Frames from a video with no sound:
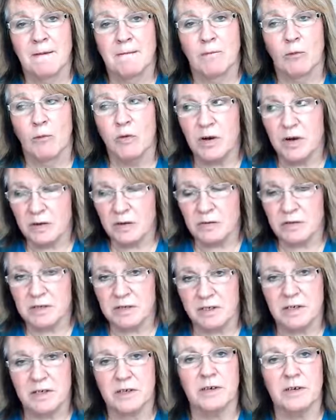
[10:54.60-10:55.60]
Work
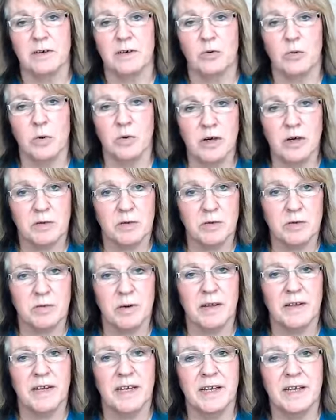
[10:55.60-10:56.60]
with the crew, work with
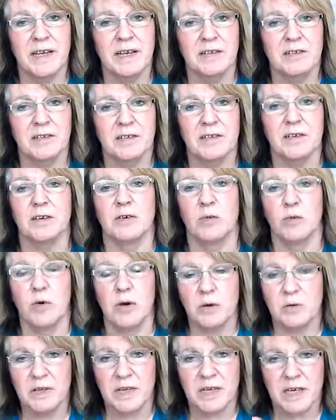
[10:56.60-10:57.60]
what they need to do,
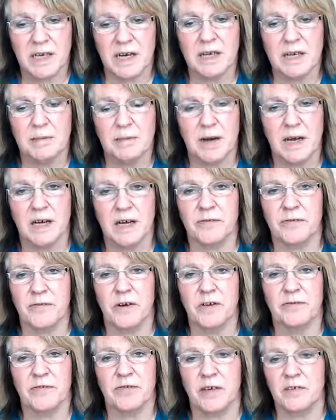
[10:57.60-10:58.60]
work with the kind of
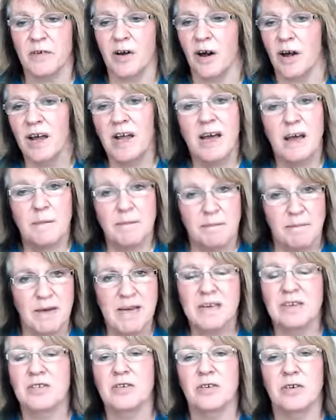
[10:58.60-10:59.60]
microphones they've got,
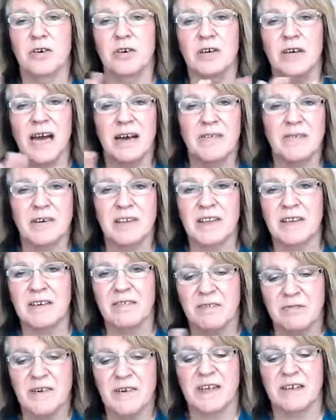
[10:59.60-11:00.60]
make sure everything
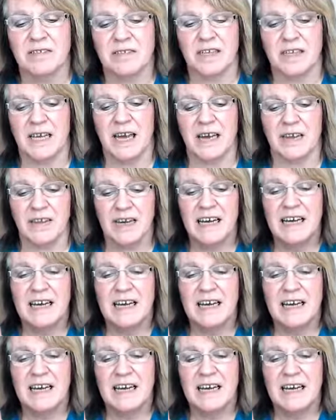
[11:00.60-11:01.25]
fits together,